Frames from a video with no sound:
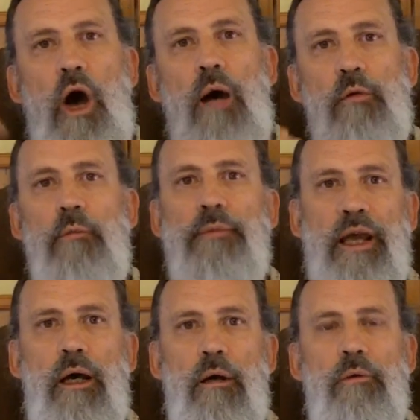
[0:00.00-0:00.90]
problem
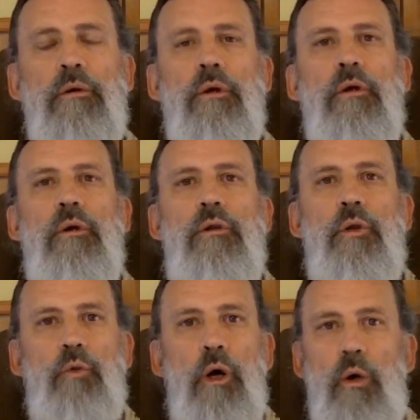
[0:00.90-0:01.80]
down
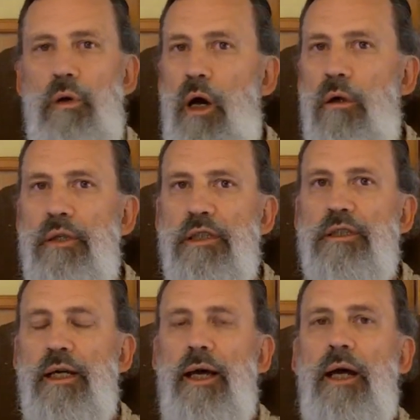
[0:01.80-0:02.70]
the road all
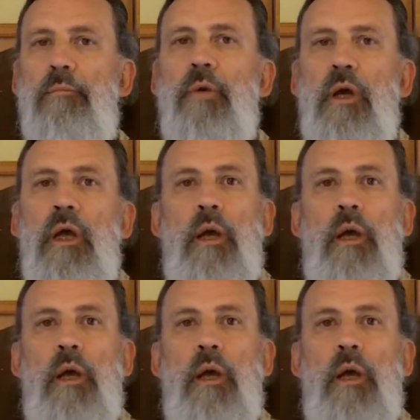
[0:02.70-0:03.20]
this time.